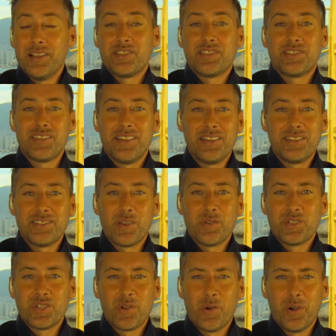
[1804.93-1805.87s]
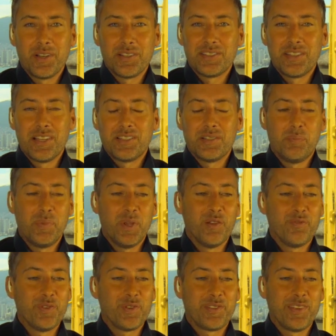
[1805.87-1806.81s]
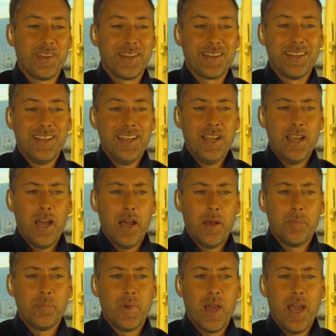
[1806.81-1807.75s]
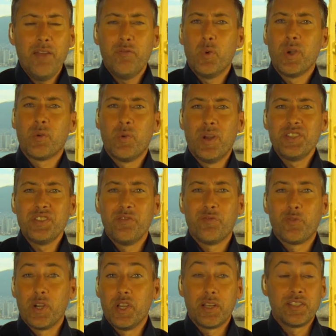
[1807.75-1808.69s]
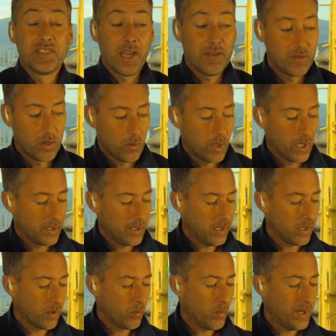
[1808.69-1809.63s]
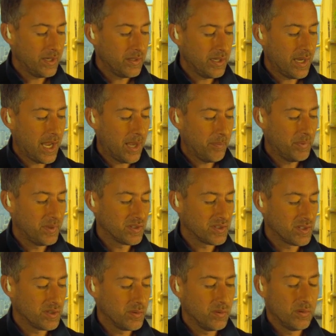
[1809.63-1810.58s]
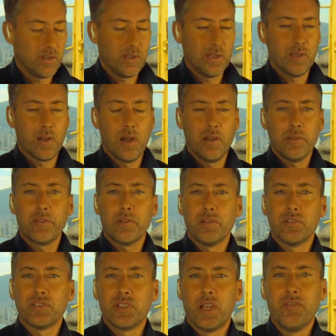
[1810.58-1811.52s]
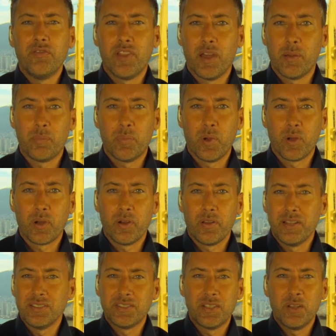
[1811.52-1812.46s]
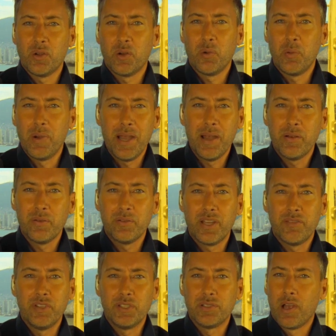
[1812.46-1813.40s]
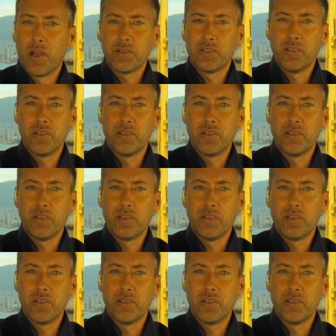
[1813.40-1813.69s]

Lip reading: it's so short. It's a beautiful thing. I have one question for you, because I have no idea. What happened to the authors of that book? Are they still around? Have you talked